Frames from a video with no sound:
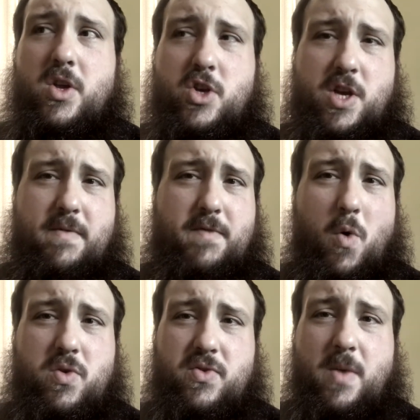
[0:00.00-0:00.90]
She
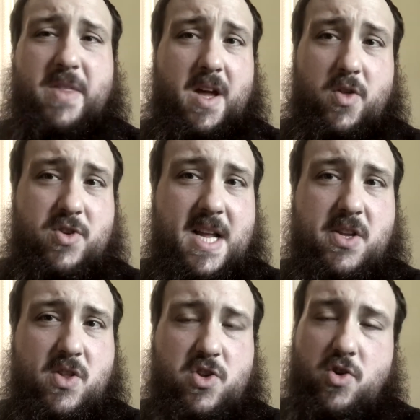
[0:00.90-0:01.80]
invokes some of the other
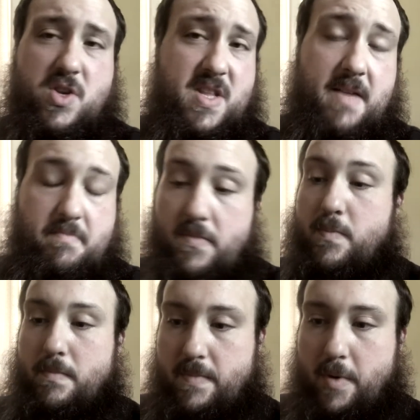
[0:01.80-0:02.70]
saints of the church, and
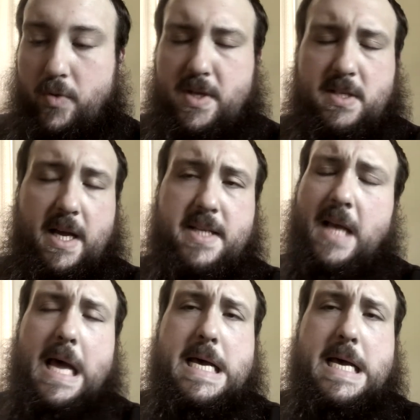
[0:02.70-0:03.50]
both these ladies,